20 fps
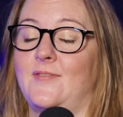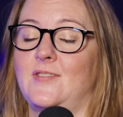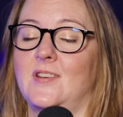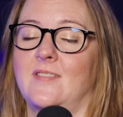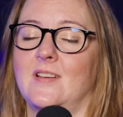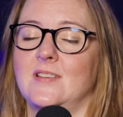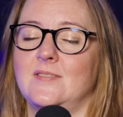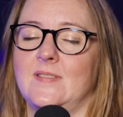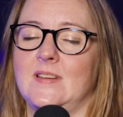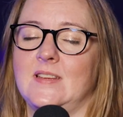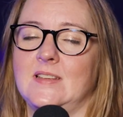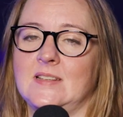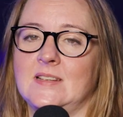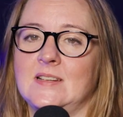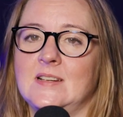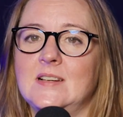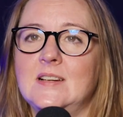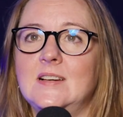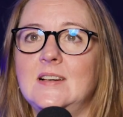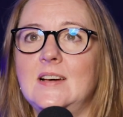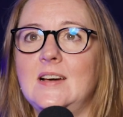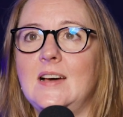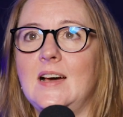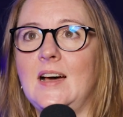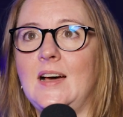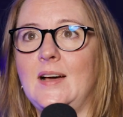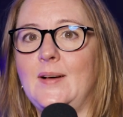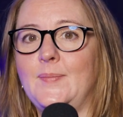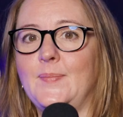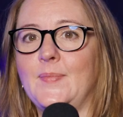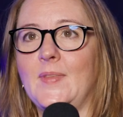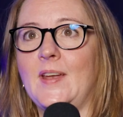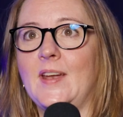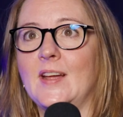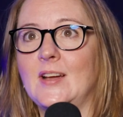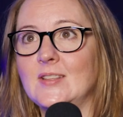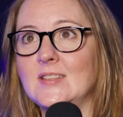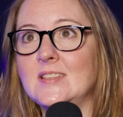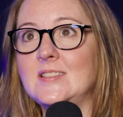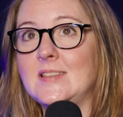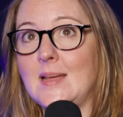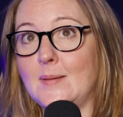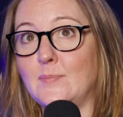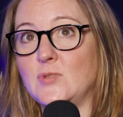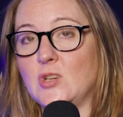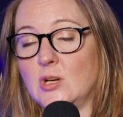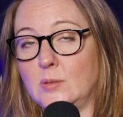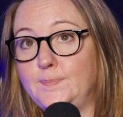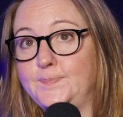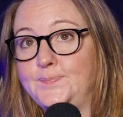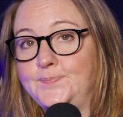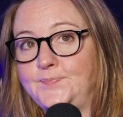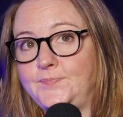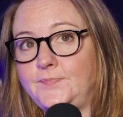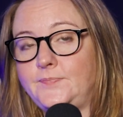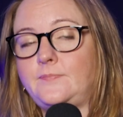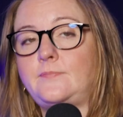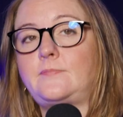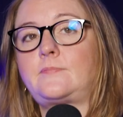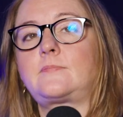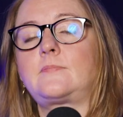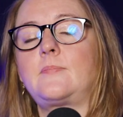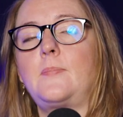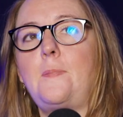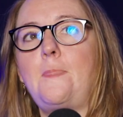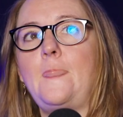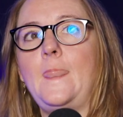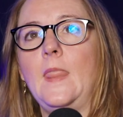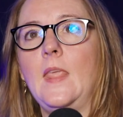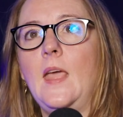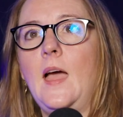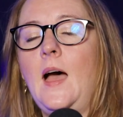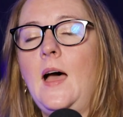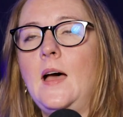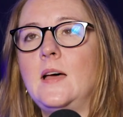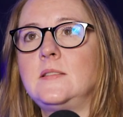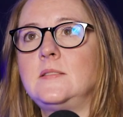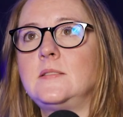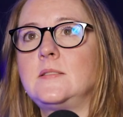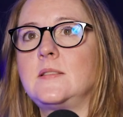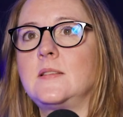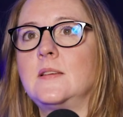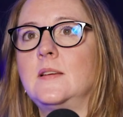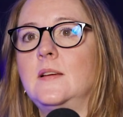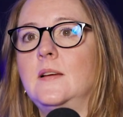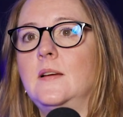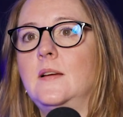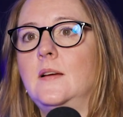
after I graduated, and I got this temp job, and